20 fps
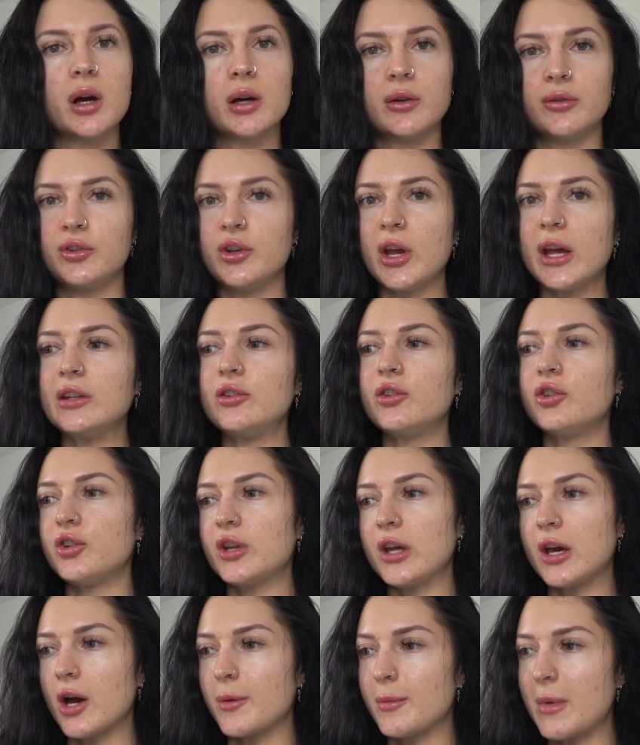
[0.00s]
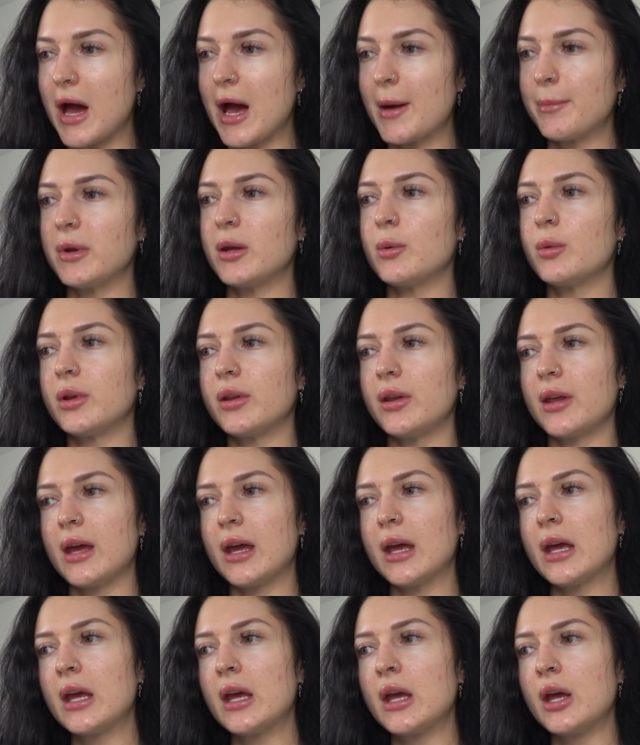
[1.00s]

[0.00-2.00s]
I've changed it, I'm happy with it.